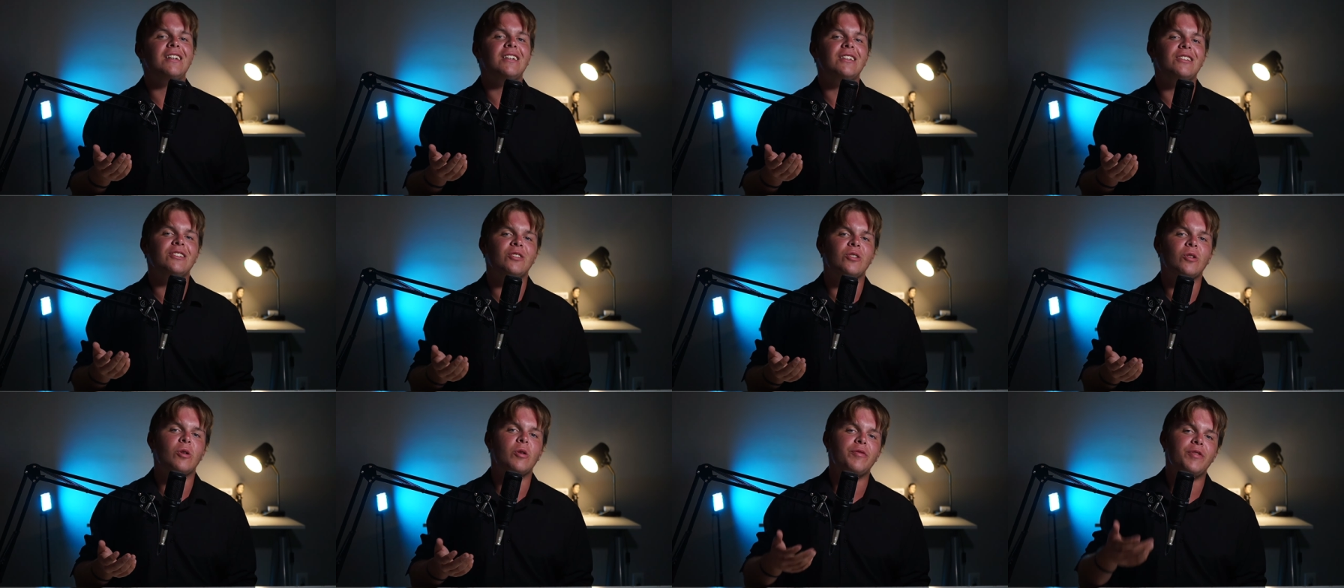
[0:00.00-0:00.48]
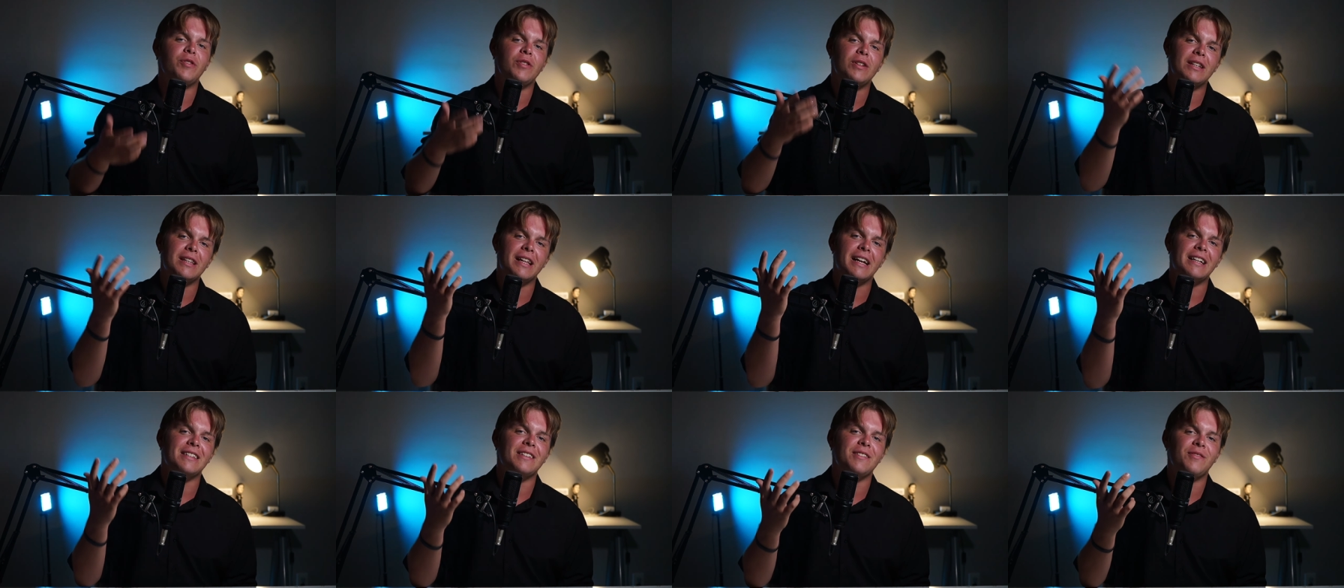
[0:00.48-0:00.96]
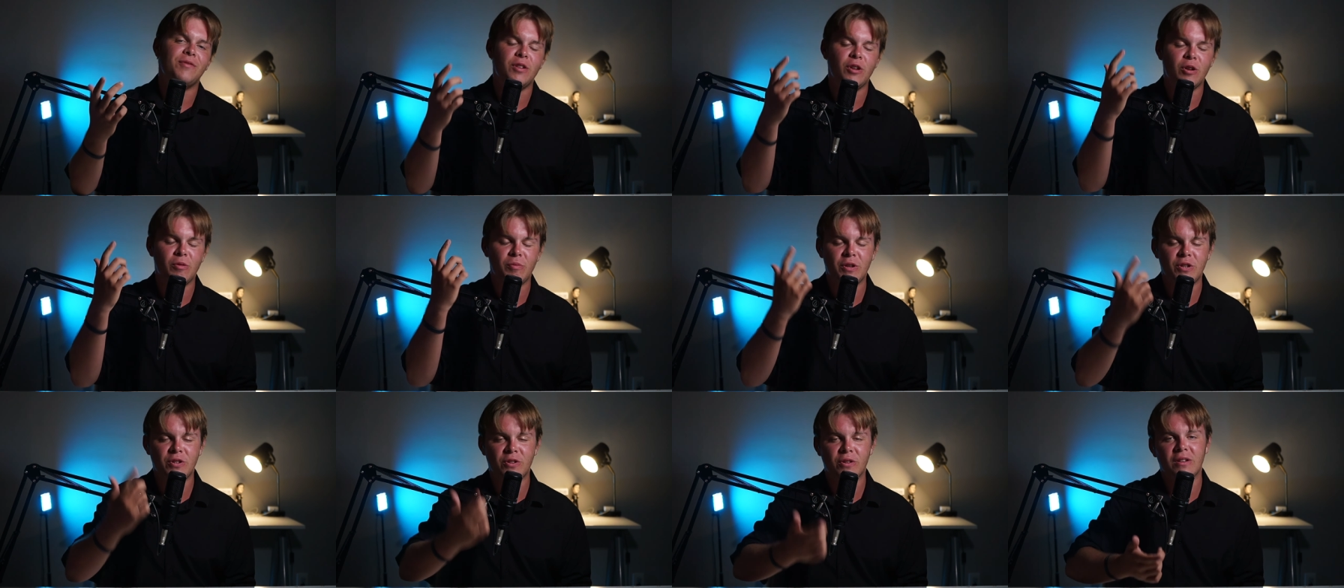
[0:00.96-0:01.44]
So if you did like this video,
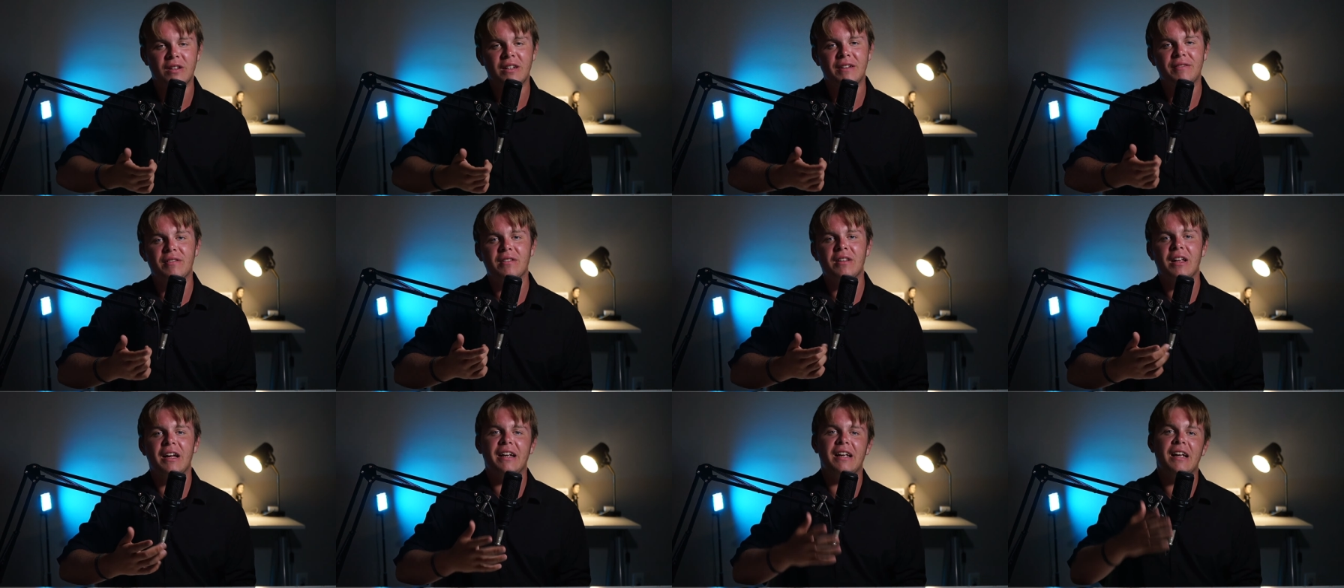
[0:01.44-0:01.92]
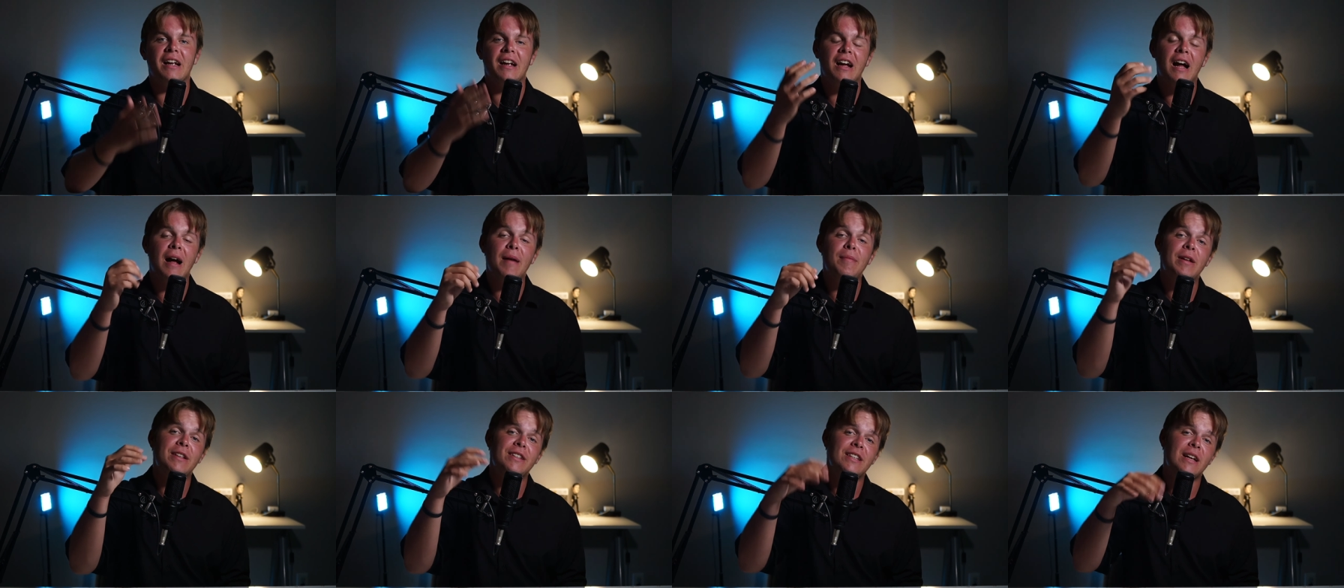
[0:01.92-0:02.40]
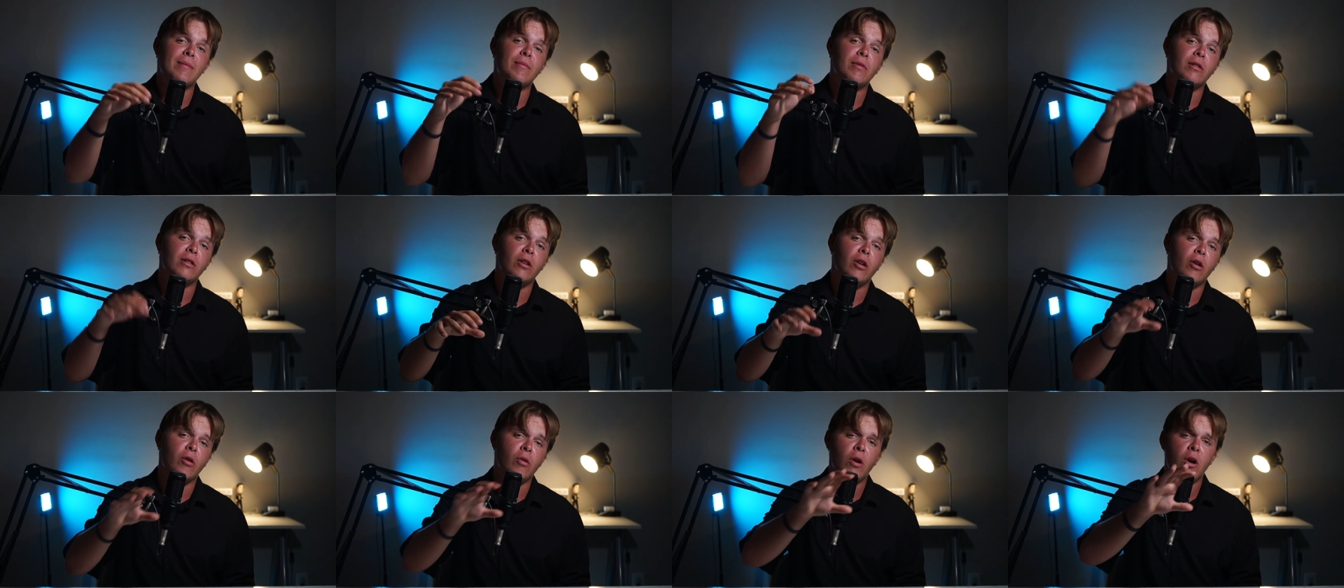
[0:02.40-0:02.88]
be sure to leave a like and comment down
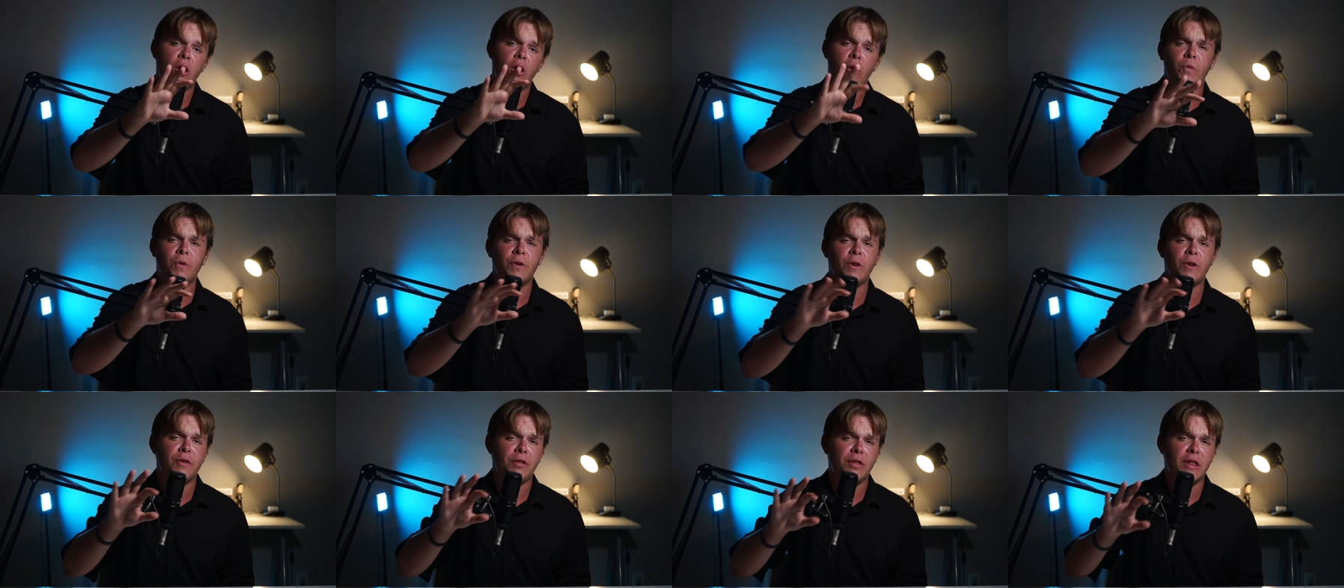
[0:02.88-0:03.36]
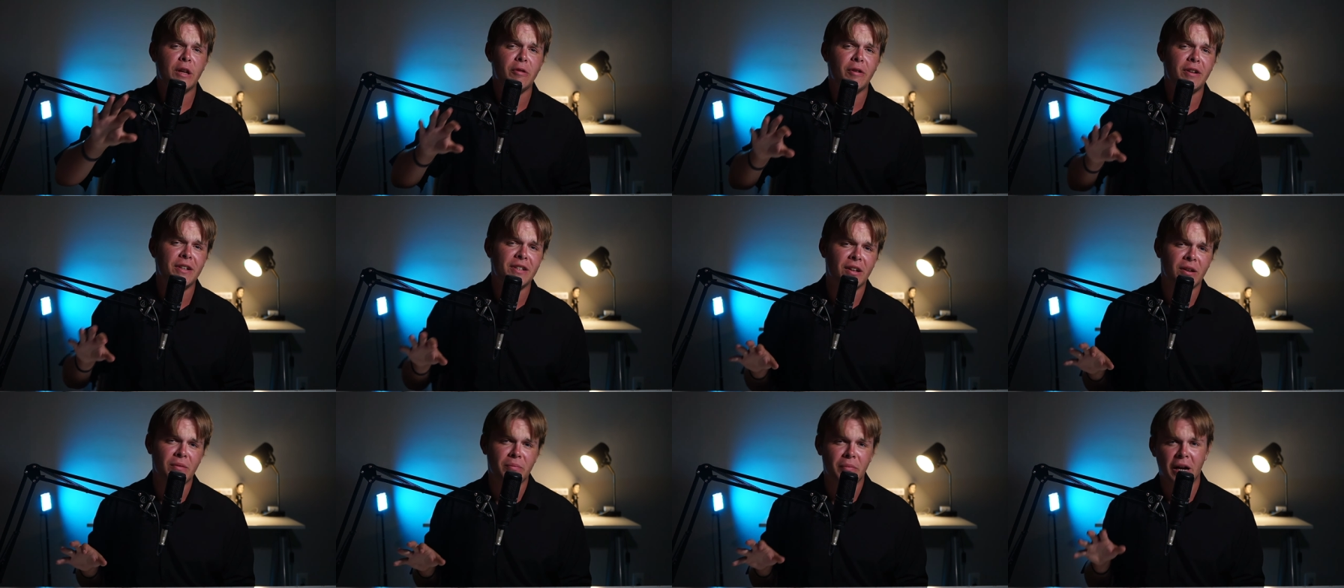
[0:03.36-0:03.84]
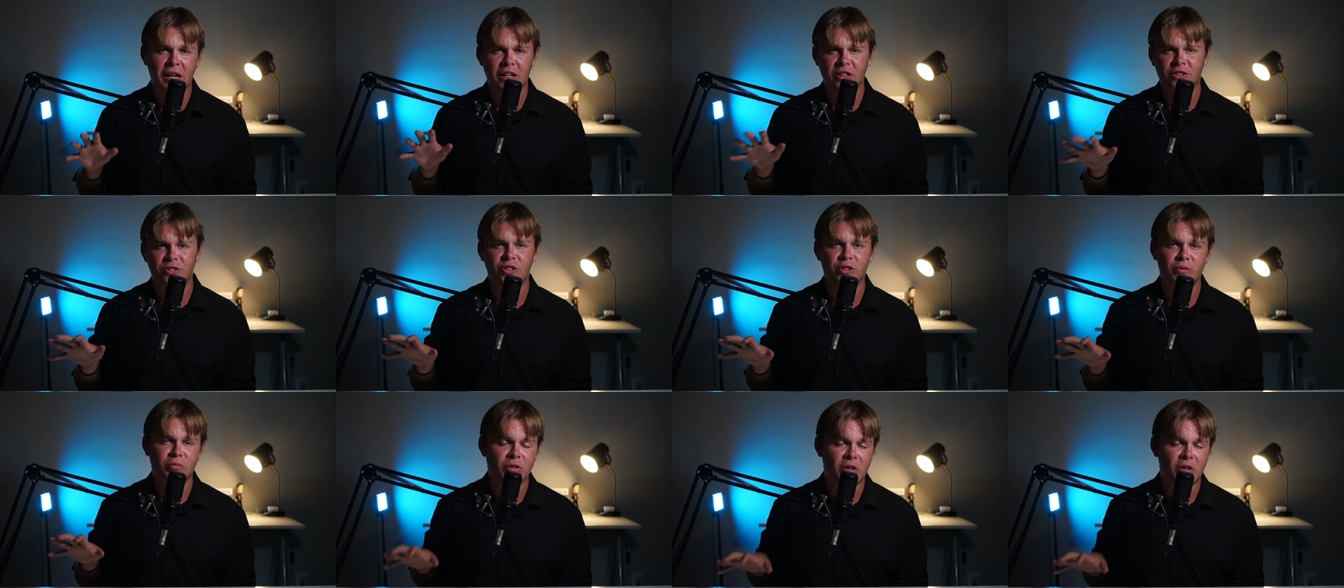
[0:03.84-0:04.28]
below what your theories on Miles G.